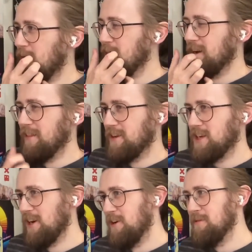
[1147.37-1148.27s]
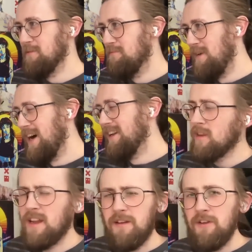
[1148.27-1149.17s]
by the end of the show. I'll be mad.
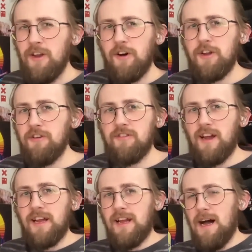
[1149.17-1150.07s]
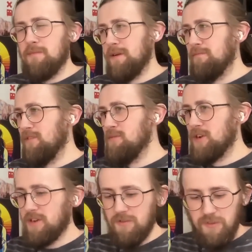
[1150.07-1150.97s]
Even though I'd argue he's like happy pretty
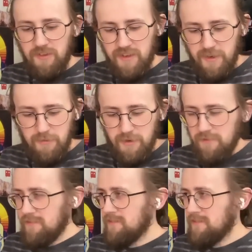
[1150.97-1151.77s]
much all the time, but.